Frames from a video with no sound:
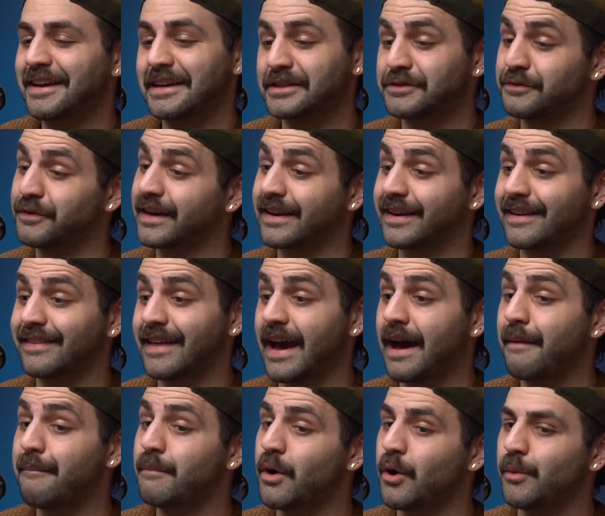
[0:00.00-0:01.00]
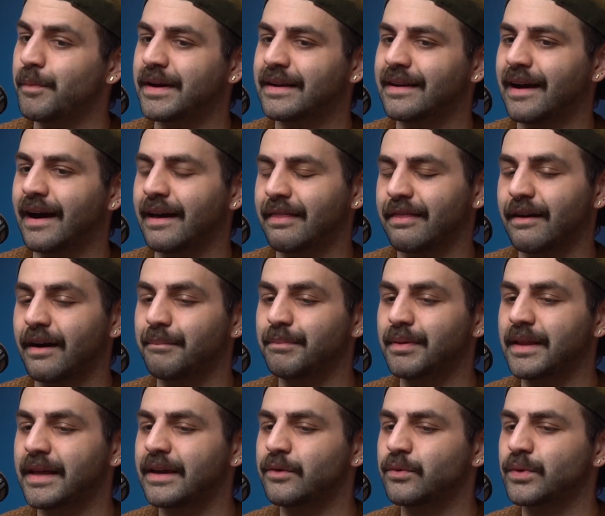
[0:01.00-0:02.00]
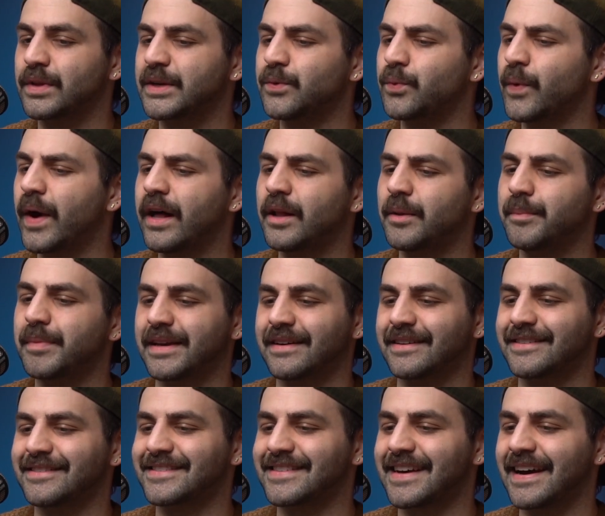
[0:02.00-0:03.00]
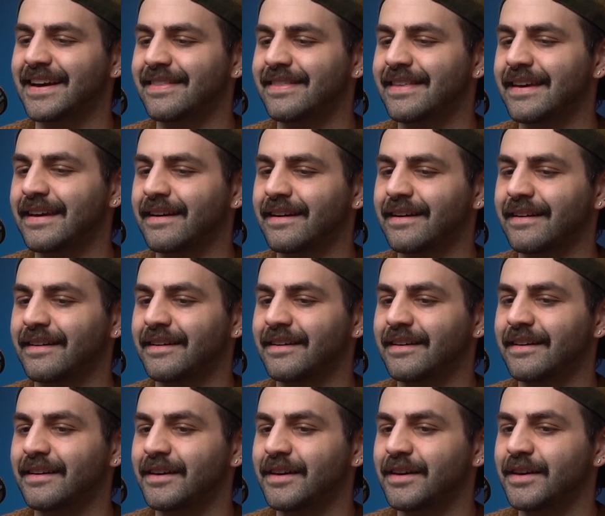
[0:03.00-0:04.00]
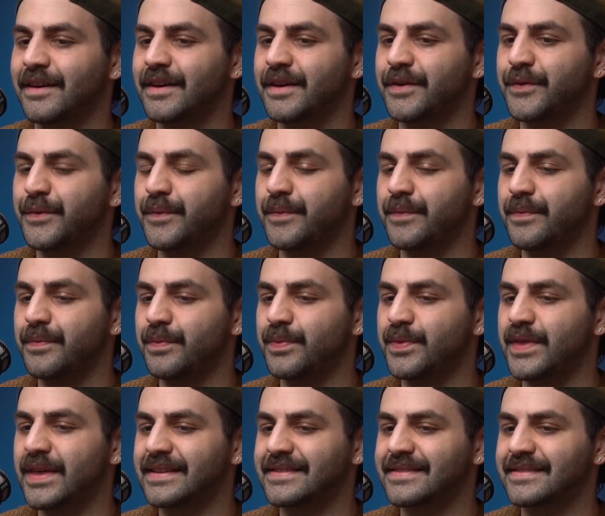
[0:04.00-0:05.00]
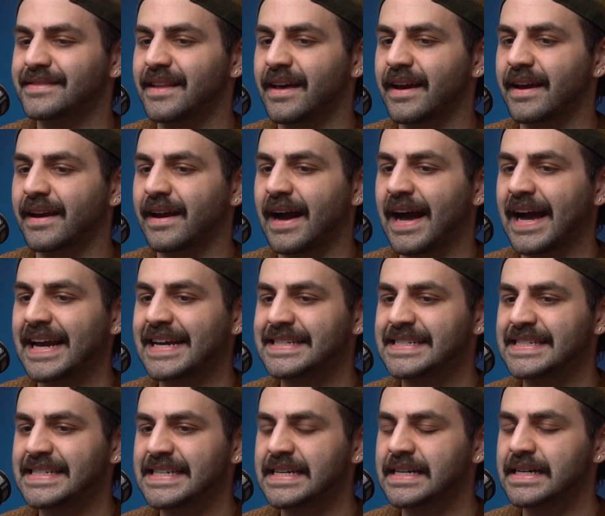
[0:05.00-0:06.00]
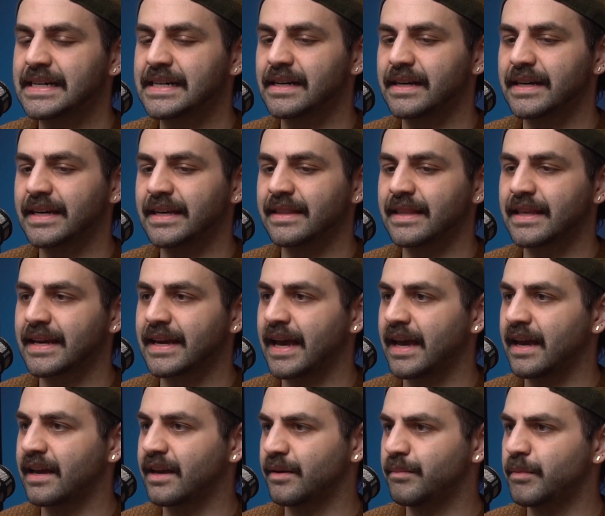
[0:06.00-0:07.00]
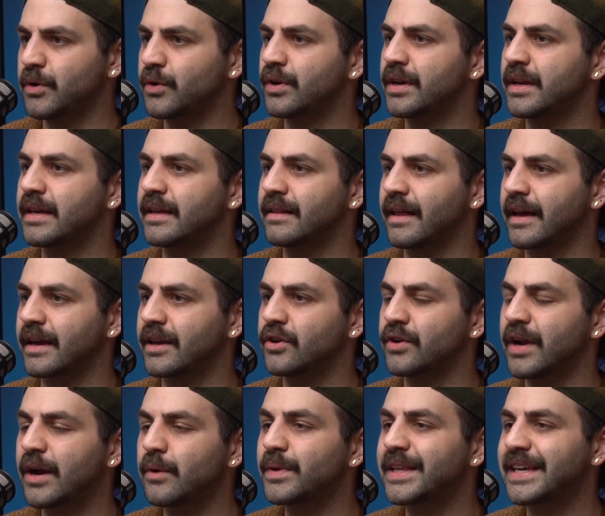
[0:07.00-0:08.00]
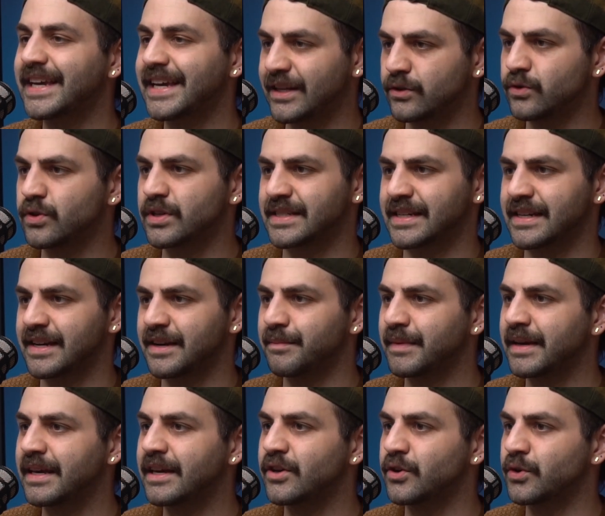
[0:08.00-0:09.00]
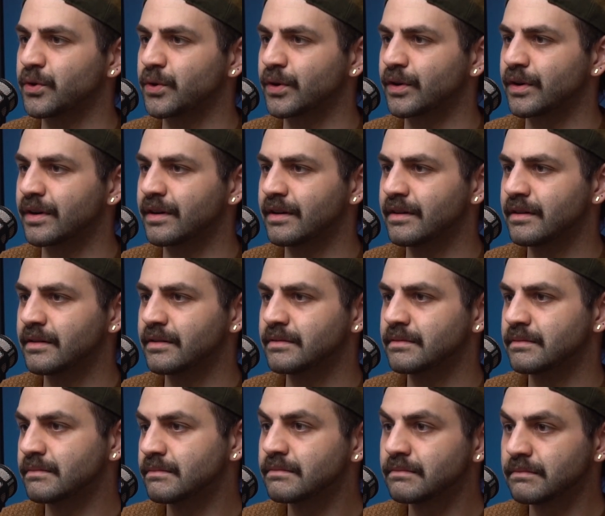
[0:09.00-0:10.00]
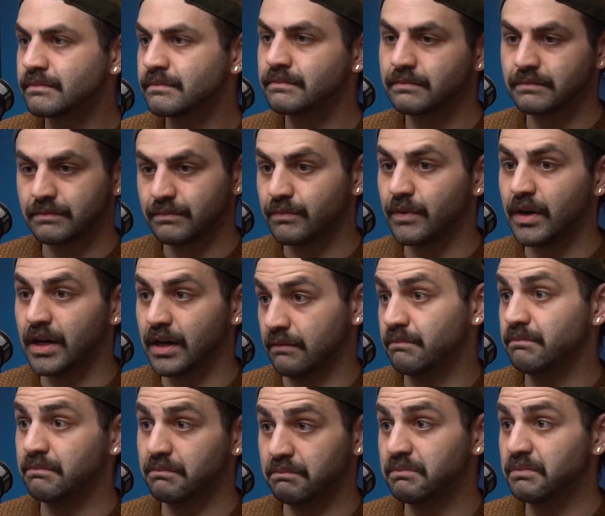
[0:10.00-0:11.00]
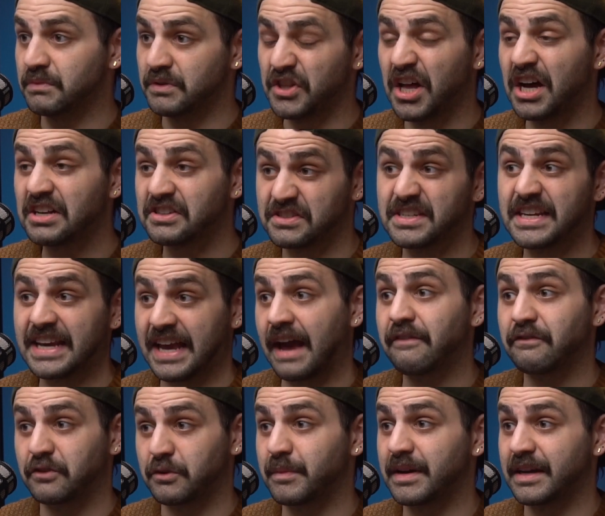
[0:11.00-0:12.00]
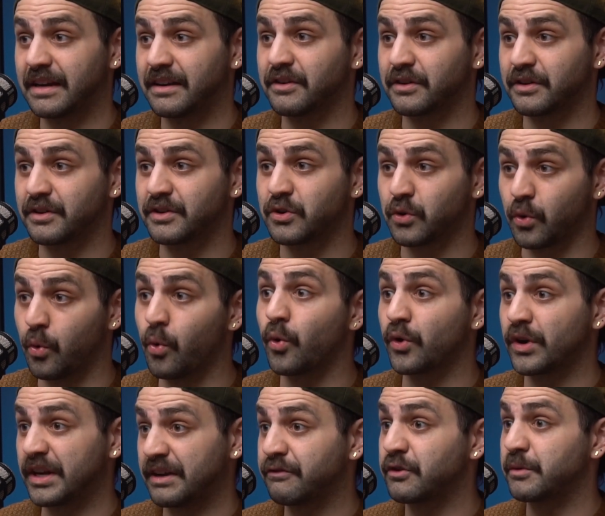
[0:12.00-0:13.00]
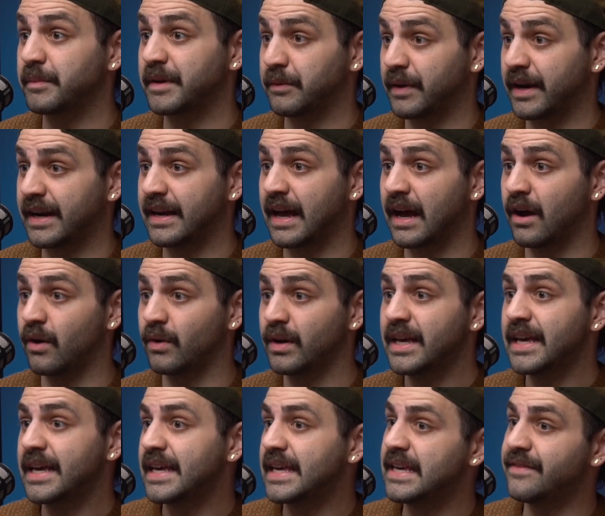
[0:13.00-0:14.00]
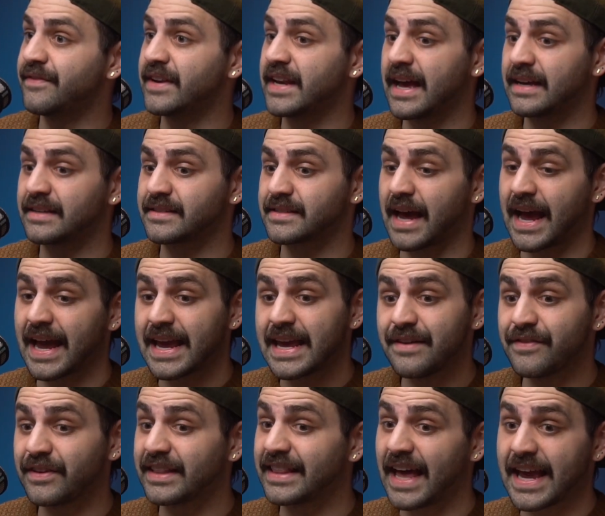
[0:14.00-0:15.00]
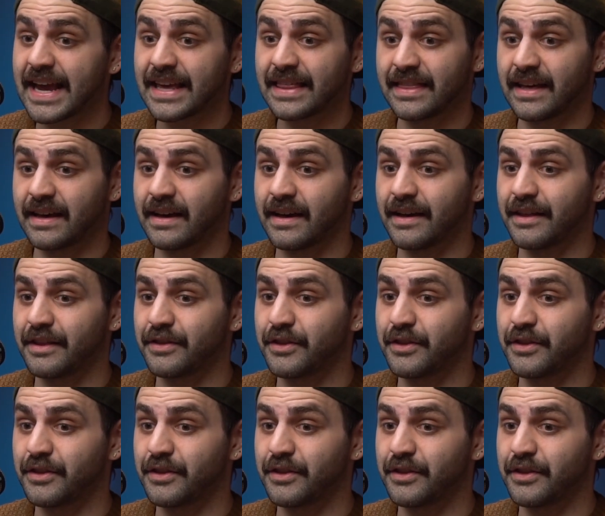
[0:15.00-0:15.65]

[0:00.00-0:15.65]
it's funny that moment I thought played really well because I think this like idea in the gay community like you're not really interested in me you're uh, lusting after me you're yeah. you're horny for me right now right he even has I even like the